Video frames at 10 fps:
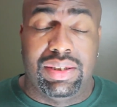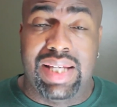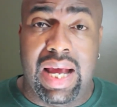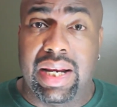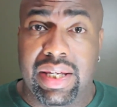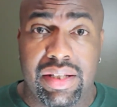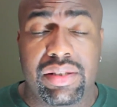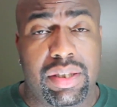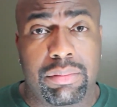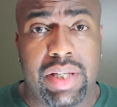got to
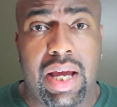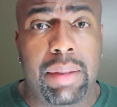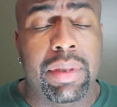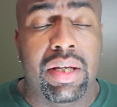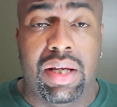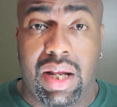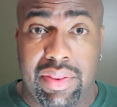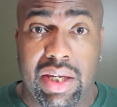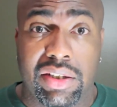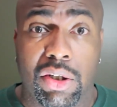end sometime. And I
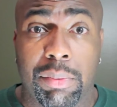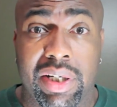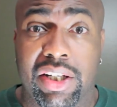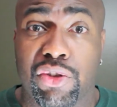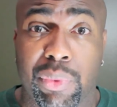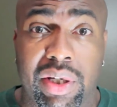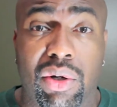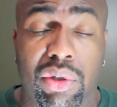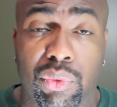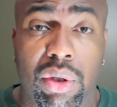think it's going to be this week
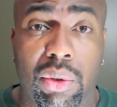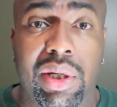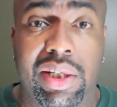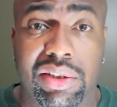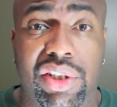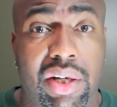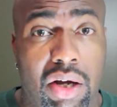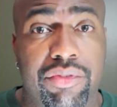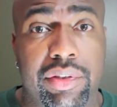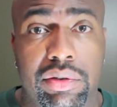on the road against the
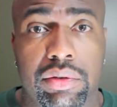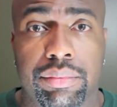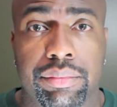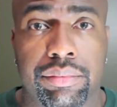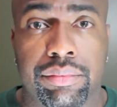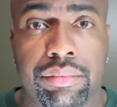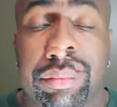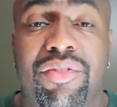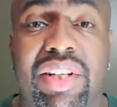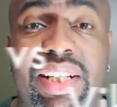Dolphins.
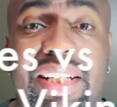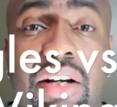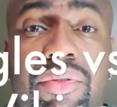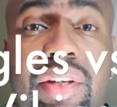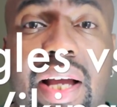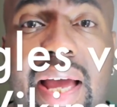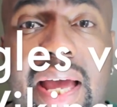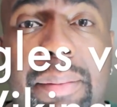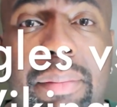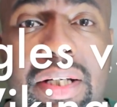Philadelphia
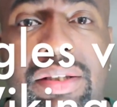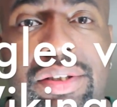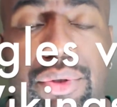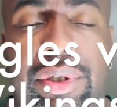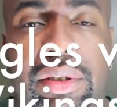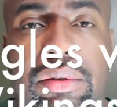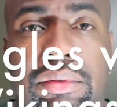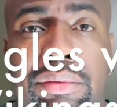at Minnesota.